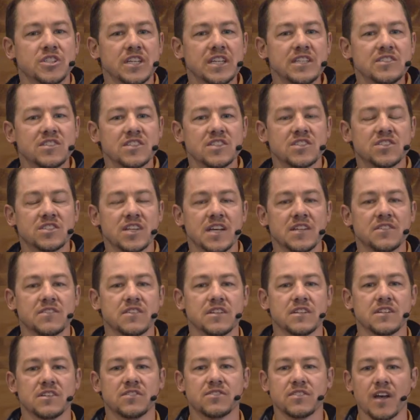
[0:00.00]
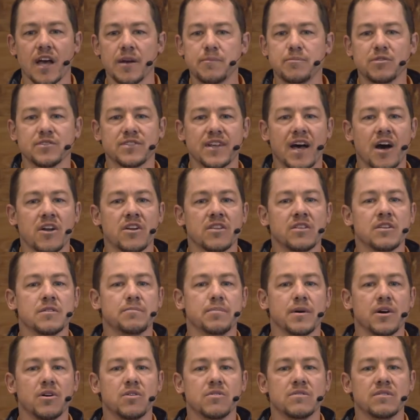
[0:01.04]
Jesus sends the disciples out in the
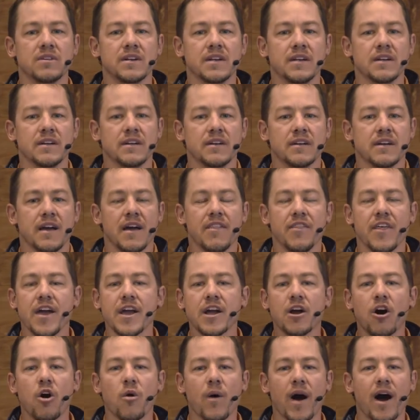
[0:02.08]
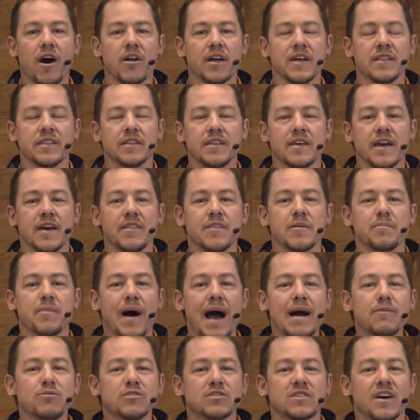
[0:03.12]
boat and they go out, and, and the
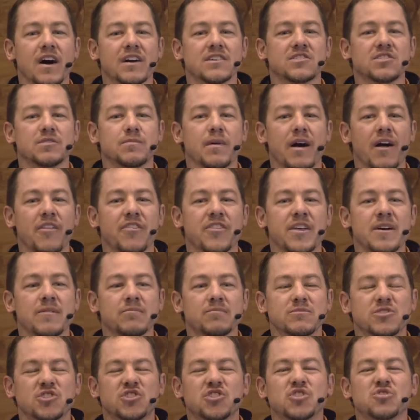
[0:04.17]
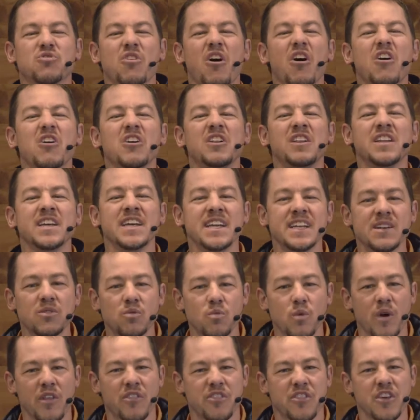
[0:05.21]
Bible talks about them struggling
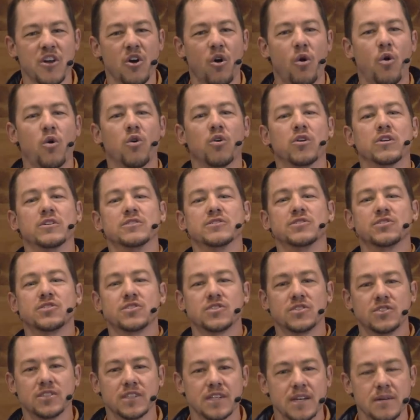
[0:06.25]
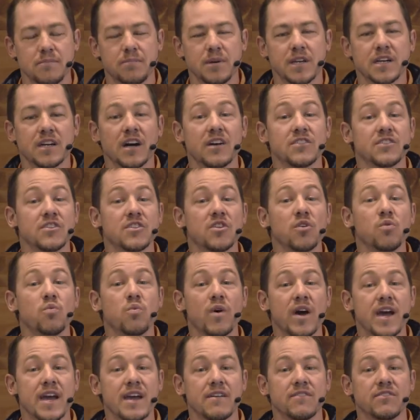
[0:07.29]
with the oars because of the
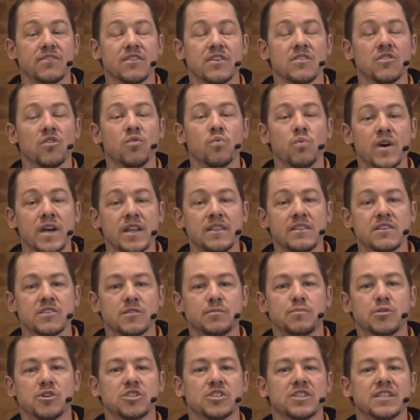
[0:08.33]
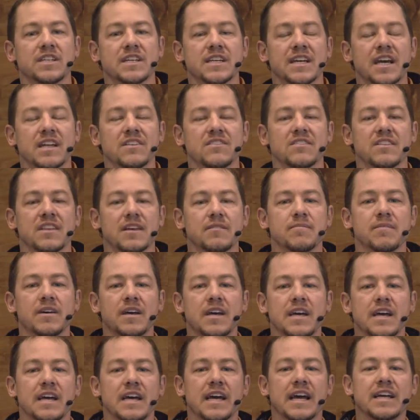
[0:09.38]
waves and the wind that's pushing against them.
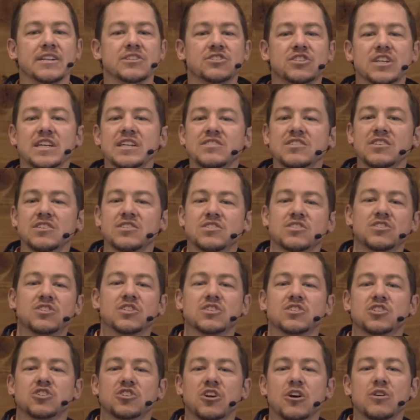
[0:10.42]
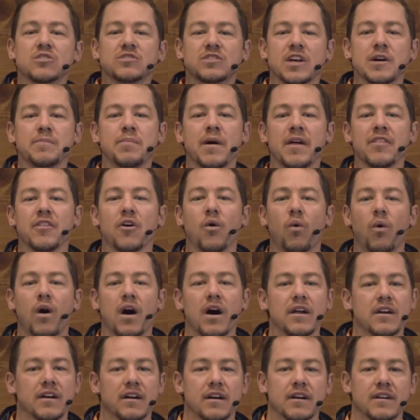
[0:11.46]
And Jesus just shows up on the
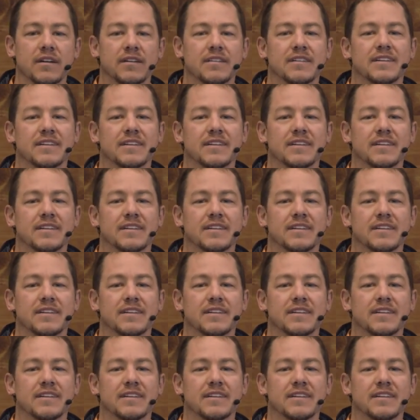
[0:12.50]
water.